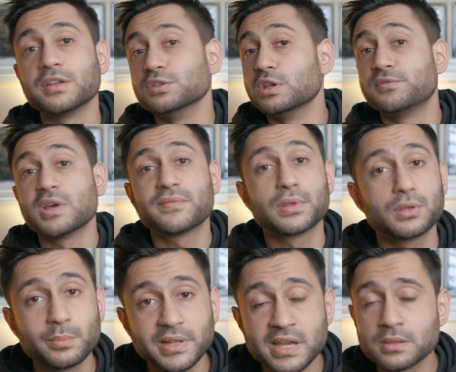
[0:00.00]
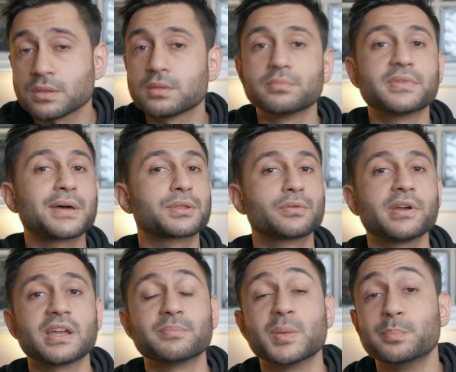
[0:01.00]
If you have a zoom lens, that's
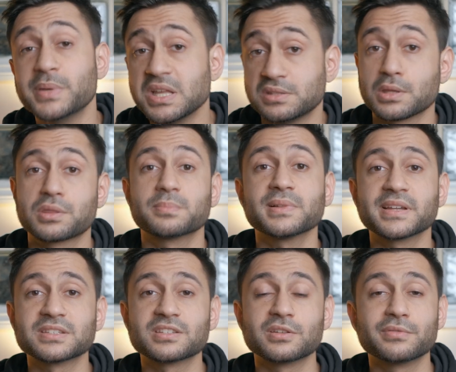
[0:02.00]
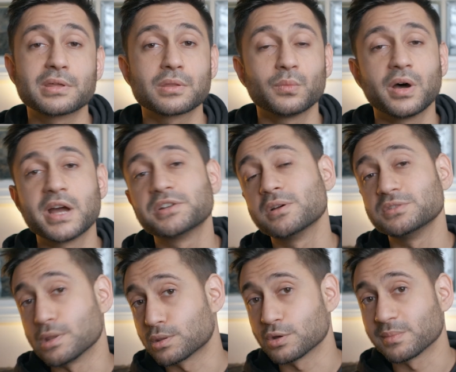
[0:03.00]
great, but be disciplined. The reason why I don't
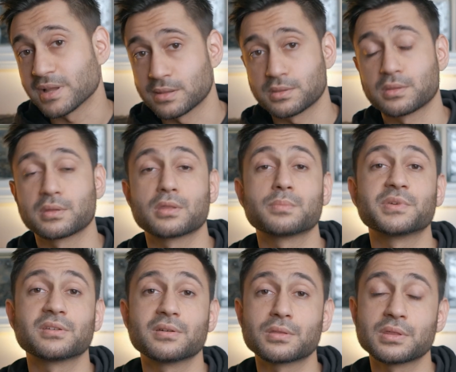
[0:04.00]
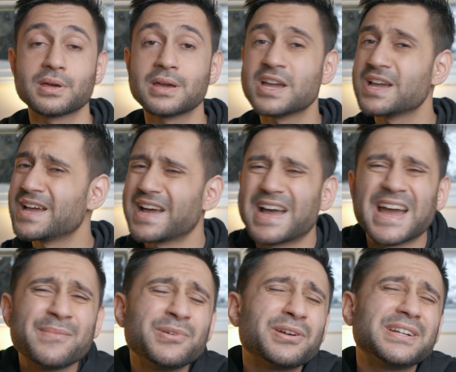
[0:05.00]
use zoom lenses is because
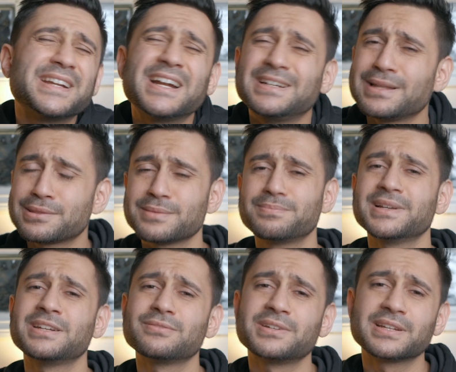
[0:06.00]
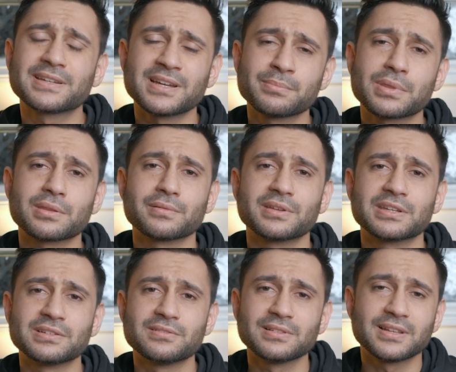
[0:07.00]
I'm not that disciplined when it comes to it, you
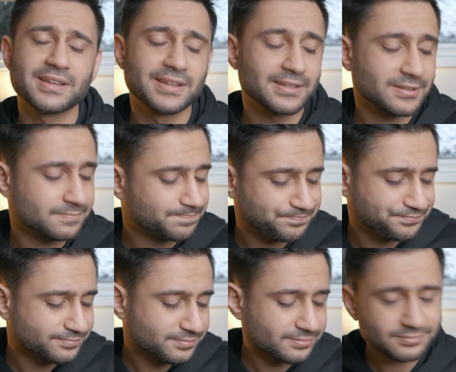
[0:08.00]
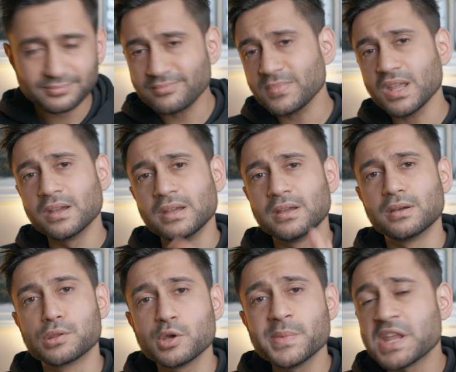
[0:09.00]
know, like
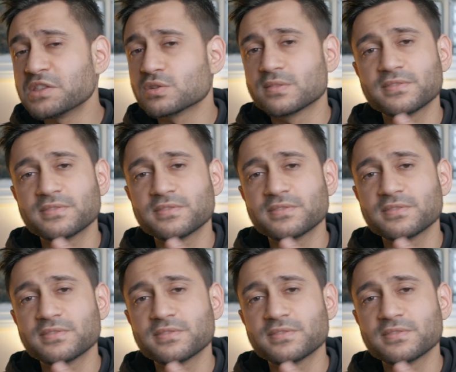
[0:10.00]
zooming into a